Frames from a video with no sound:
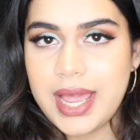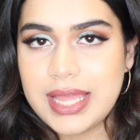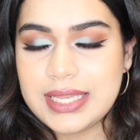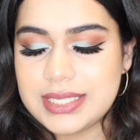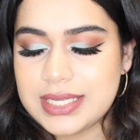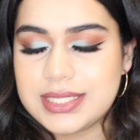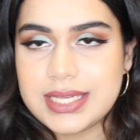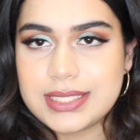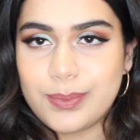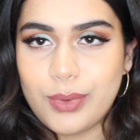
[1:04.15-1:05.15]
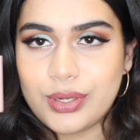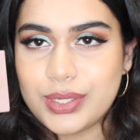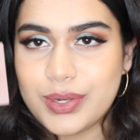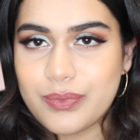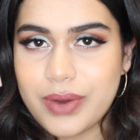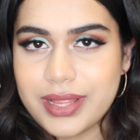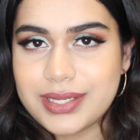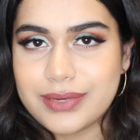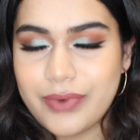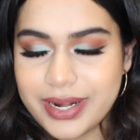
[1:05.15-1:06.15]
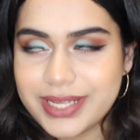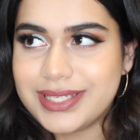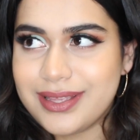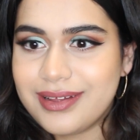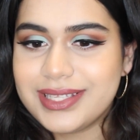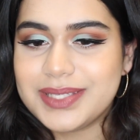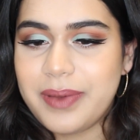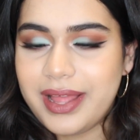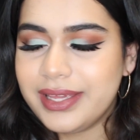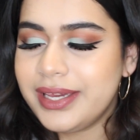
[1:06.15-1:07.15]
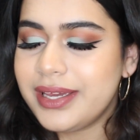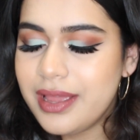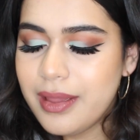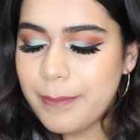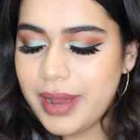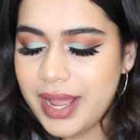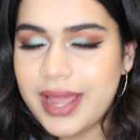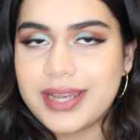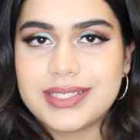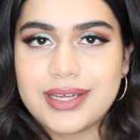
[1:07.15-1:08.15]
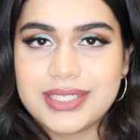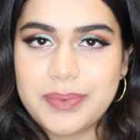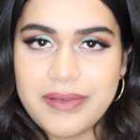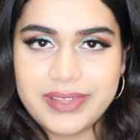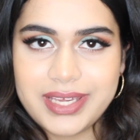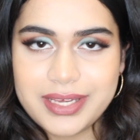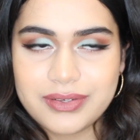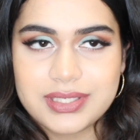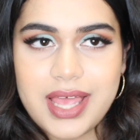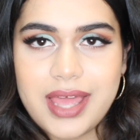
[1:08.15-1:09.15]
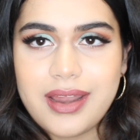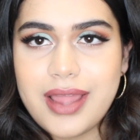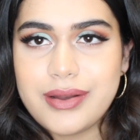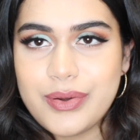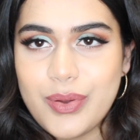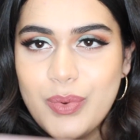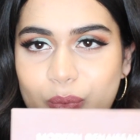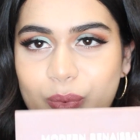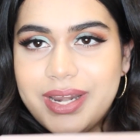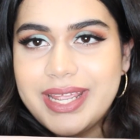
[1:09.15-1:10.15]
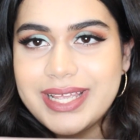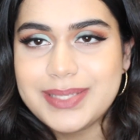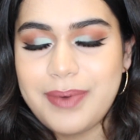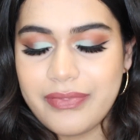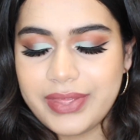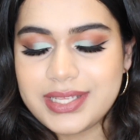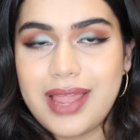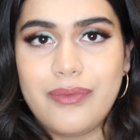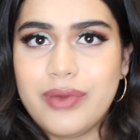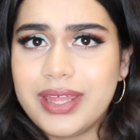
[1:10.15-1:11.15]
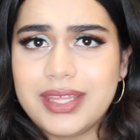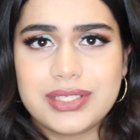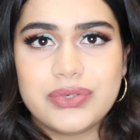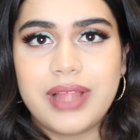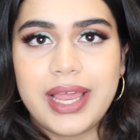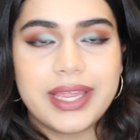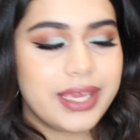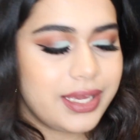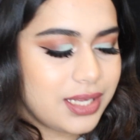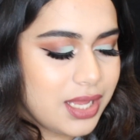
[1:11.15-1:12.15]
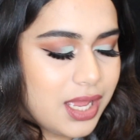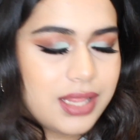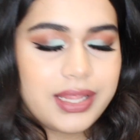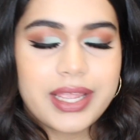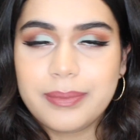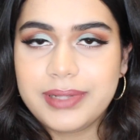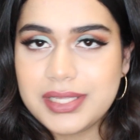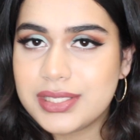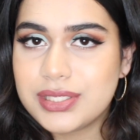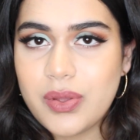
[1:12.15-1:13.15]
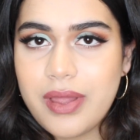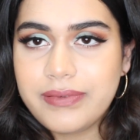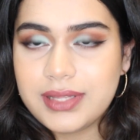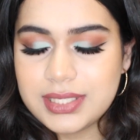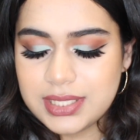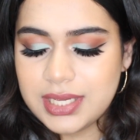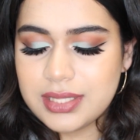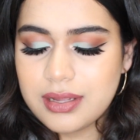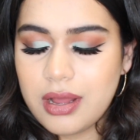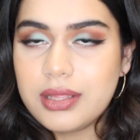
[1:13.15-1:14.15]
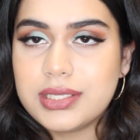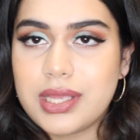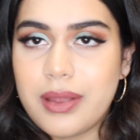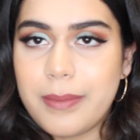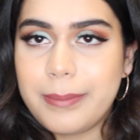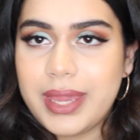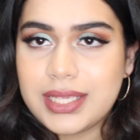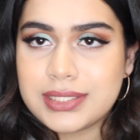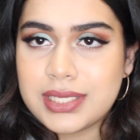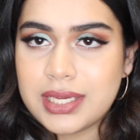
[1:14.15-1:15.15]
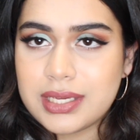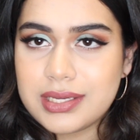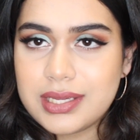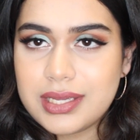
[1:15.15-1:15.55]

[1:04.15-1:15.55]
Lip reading: and it is the Modern Renaissance palette by Anastasia Beverly Hills. And I don't know what it is about this, I really do like it. Like, it blends so effortlessly, the colors are amazing,